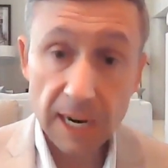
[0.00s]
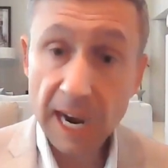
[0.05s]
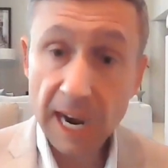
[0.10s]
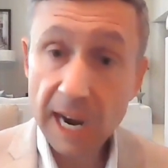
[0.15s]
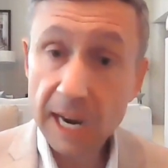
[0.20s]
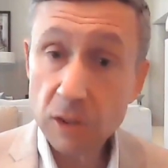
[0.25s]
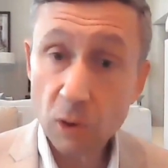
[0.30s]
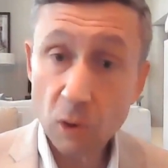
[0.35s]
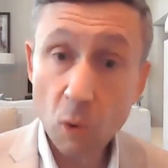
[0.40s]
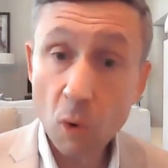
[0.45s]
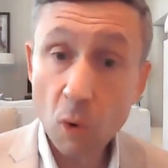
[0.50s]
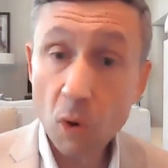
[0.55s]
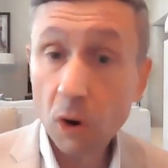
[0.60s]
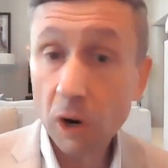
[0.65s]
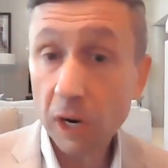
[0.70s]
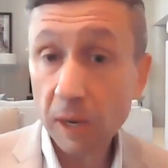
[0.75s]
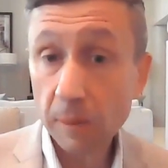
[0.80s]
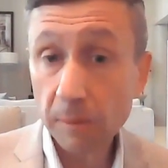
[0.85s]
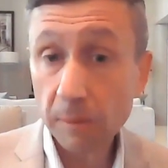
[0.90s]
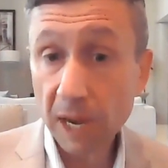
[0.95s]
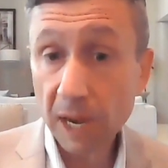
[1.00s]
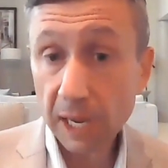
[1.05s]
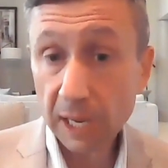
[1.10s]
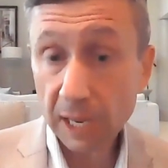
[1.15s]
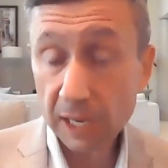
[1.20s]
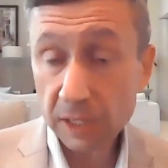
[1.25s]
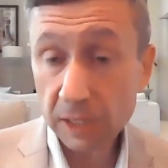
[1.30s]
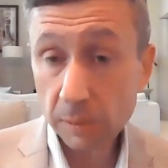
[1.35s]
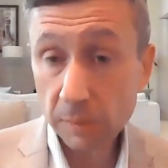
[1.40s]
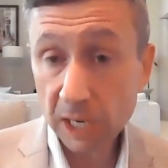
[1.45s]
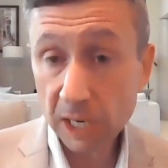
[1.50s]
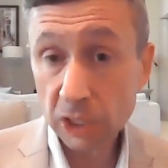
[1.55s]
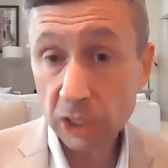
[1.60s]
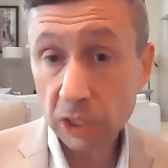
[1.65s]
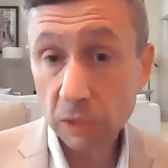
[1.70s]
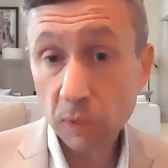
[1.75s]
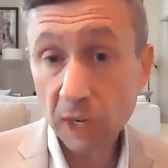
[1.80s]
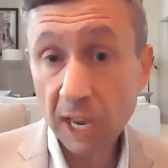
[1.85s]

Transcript: either or in my estimation.